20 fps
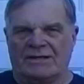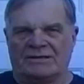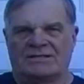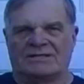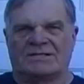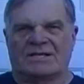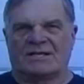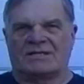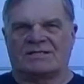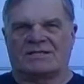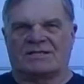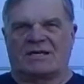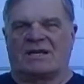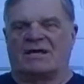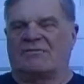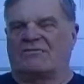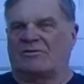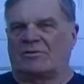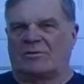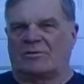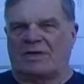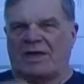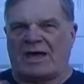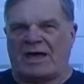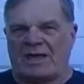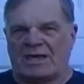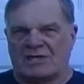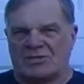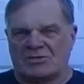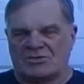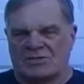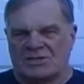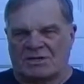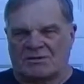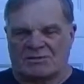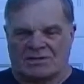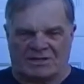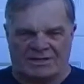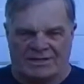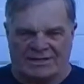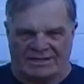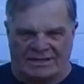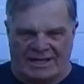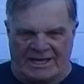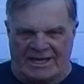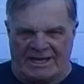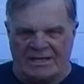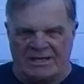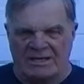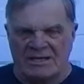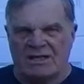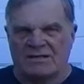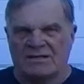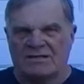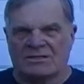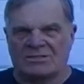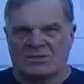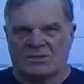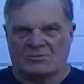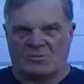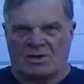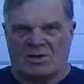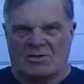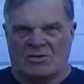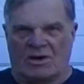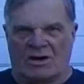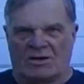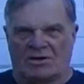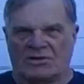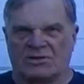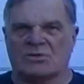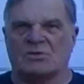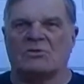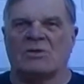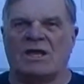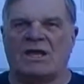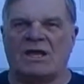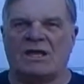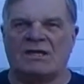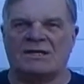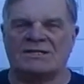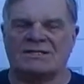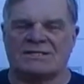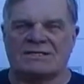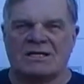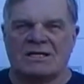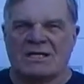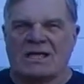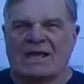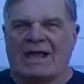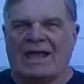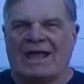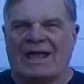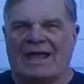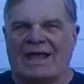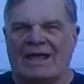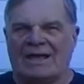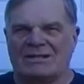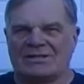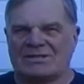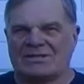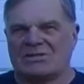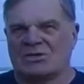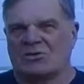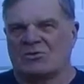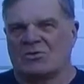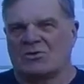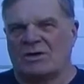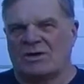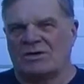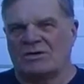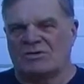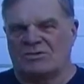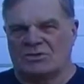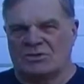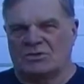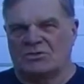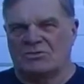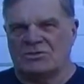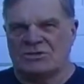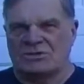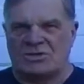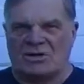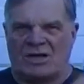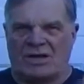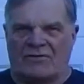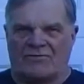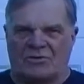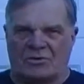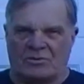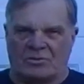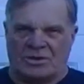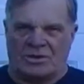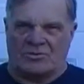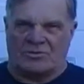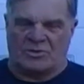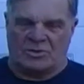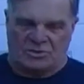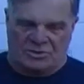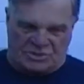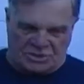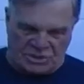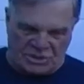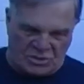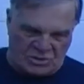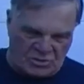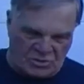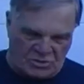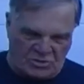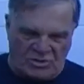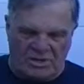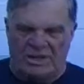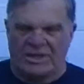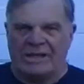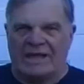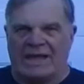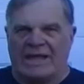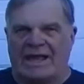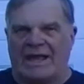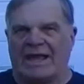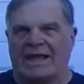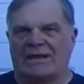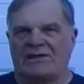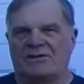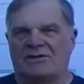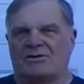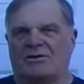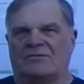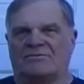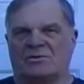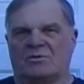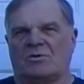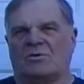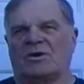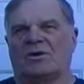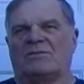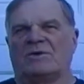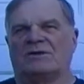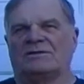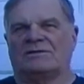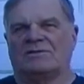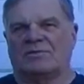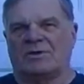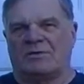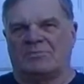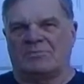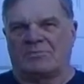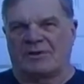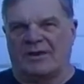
and say sign for a package or something like that, it's going to require two hands. And so what you do is you have your pup hooked to you, and you don't have to worry about the